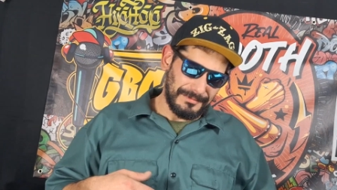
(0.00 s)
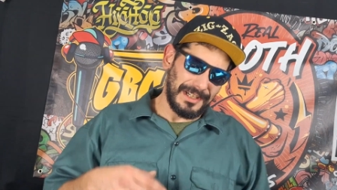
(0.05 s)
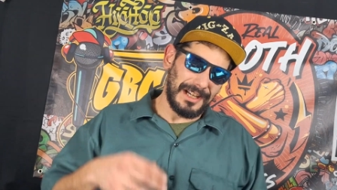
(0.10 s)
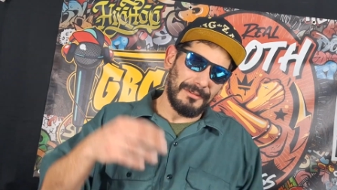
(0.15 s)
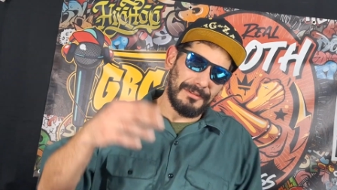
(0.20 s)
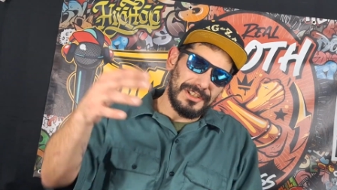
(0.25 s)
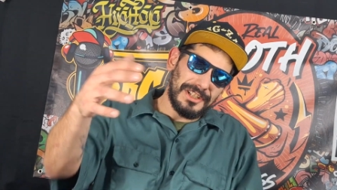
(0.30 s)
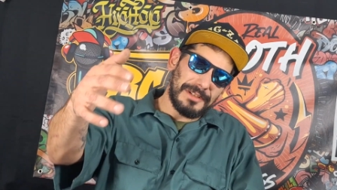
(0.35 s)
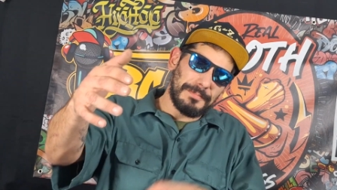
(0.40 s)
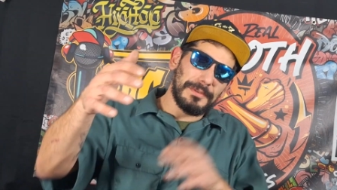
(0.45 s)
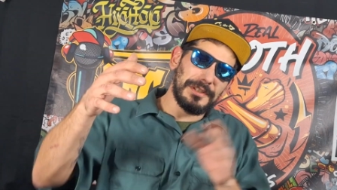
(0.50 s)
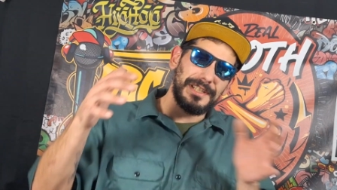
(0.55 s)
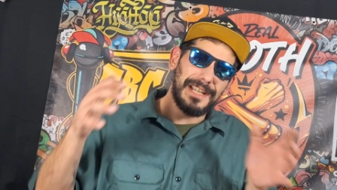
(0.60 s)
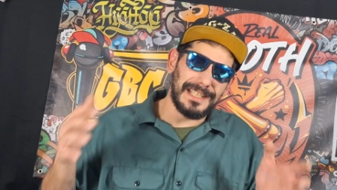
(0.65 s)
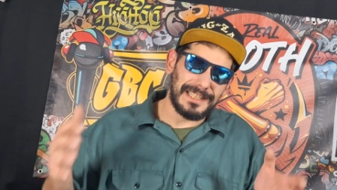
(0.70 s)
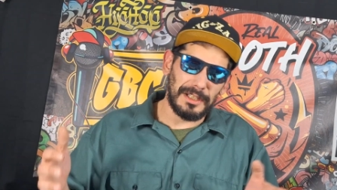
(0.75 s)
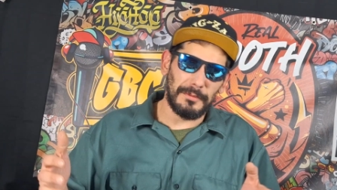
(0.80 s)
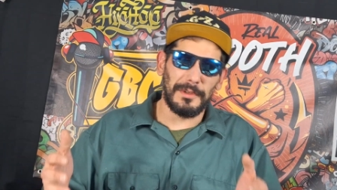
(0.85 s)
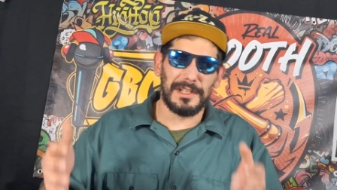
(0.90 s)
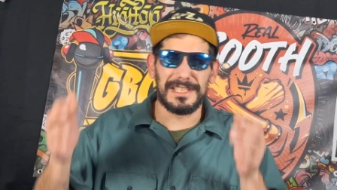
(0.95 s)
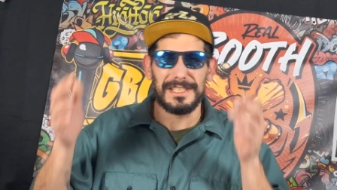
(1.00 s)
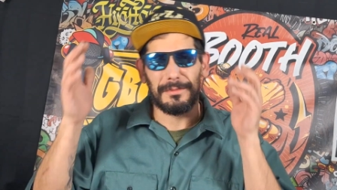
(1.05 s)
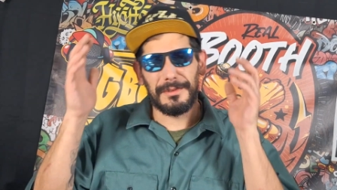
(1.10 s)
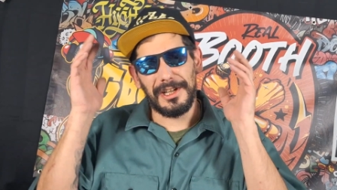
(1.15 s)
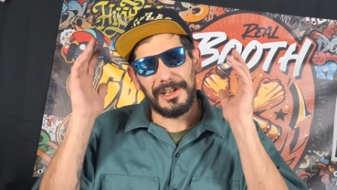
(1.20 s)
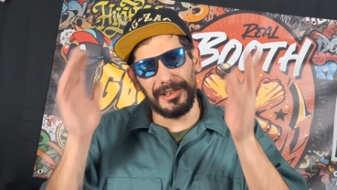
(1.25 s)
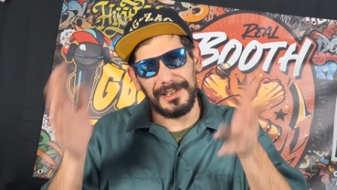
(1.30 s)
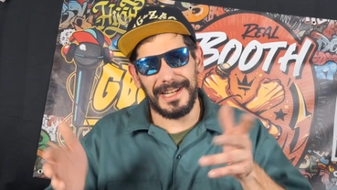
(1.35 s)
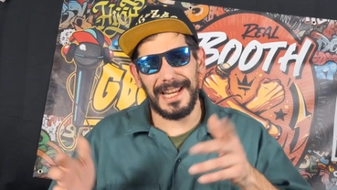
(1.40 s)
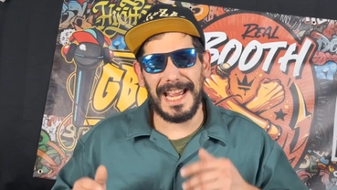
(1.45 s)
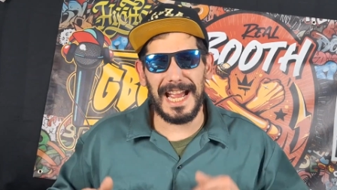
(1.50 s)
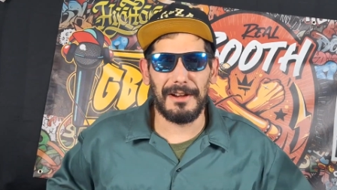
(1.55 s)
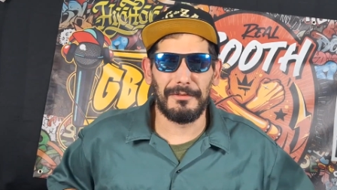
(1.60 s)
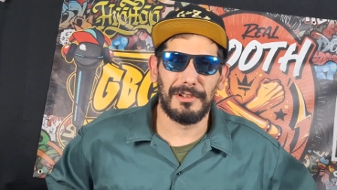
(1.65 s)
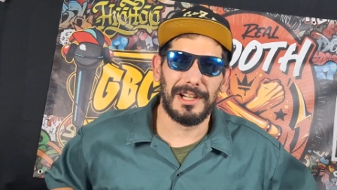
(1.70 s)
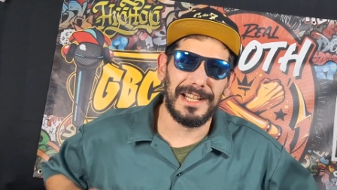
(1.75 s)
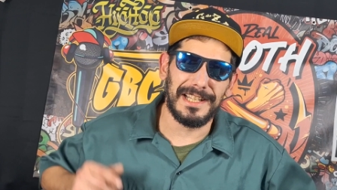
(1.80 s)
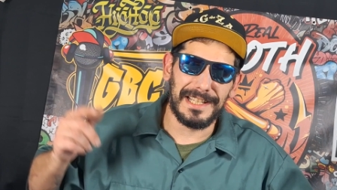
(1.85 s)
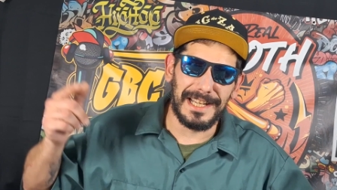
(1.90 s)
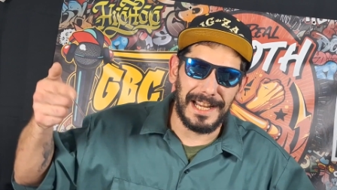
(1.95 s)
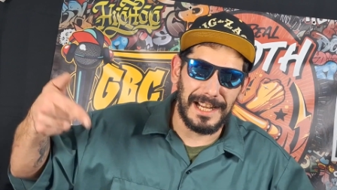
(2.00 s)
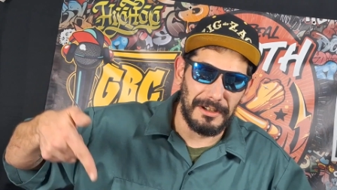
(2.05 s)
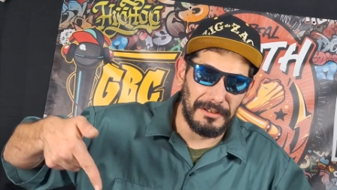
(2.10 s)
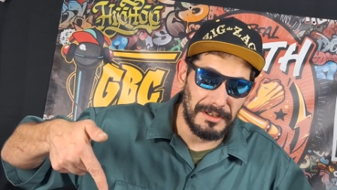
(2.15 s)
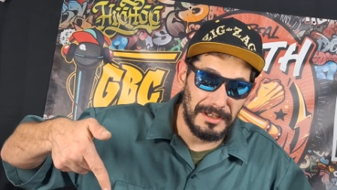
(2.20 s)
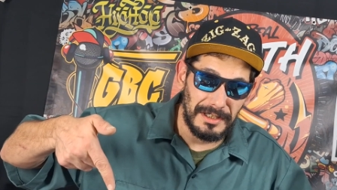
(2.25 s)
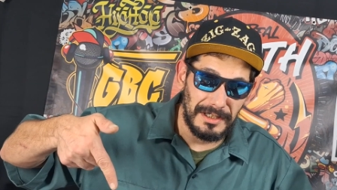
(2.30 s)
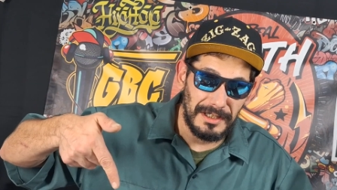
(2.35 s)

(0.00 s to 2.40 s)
Why don't we just protect the ones that we already have right now?